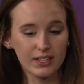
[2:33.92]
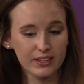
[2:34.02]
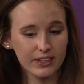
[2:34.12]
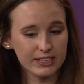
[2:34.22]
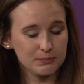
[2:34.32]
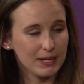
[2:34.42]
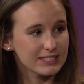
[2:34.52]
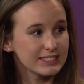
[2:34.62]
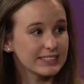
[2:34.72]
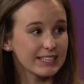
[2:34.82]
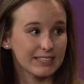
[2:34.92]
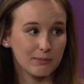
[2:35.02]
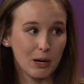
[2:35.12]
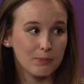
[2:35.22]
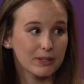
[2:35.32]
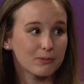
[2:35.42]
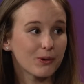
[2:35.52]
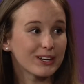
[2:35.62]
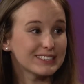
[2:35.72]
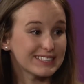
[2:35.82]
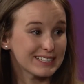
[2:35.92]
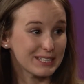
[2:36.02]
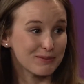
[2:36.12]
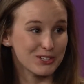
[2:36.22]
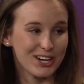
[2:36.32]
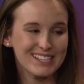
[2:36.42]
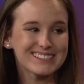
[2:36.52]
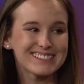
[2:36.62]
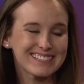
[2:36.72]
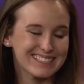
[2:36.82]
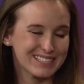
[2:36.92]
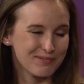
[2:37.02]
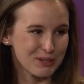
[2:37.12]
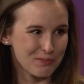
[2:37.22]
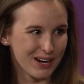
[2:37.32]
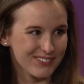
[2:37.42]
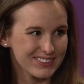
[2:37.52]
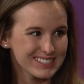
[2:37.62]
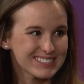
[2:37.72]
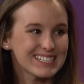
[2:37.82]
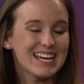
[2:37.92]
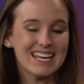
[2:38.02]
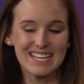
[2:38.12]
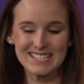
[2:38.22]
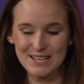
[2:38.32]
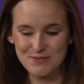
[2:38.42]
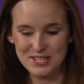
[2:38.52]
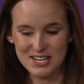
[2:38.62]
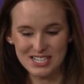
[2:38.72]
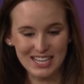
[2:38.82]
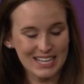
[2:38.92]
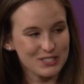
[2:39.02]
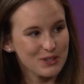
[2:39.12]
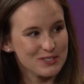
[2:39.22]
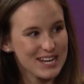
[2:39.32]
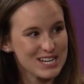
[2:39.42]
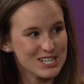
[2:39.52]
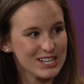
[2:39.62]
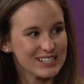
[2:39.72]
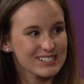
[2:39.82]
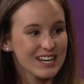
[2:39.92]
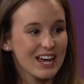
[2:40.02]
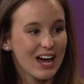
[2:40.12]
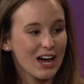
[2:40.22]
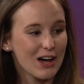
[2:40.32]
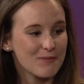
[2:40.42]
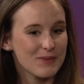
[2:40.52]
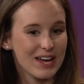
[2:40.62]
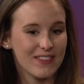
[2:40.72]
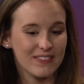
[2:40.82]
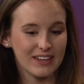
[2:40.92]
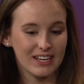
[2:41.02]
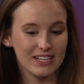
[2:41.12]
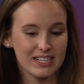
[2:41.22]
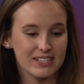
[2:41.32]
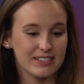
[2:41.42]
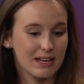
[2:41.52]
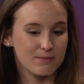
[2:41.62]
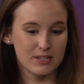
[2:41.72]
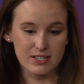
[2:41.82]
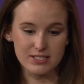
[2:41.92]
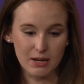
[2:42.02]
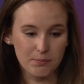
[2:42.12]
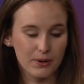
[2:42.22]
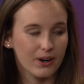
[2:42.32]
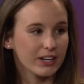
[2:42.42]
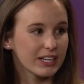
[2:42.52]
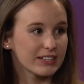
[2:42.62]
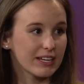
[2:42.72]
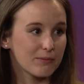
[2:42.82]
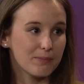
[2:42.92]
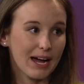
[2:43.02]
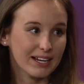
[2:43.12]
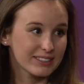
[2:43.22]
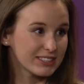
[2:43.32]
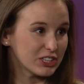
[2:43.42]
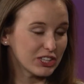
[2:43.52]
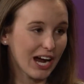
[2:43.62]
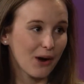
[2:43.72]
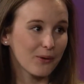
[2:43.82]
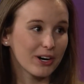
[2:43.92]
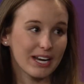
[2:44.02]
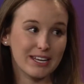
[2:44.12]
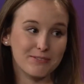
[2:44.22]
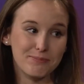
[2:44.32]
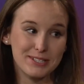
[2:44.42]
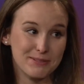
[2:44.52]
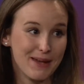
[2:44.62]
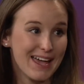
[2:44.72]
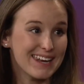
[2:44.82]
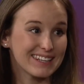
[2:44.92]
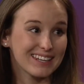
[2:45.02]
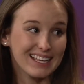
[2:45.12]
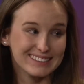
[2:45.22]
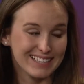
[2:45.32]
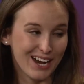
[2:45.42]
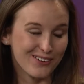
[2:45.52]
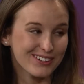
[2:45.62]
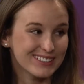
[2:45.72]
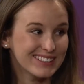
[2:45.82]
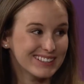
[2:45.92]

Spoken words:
They're expected to get them up in the mornings, get them dressed, get them to breakfast, get them to their class rotations, and then get them to supper, get them back to shower and to bed and lights out.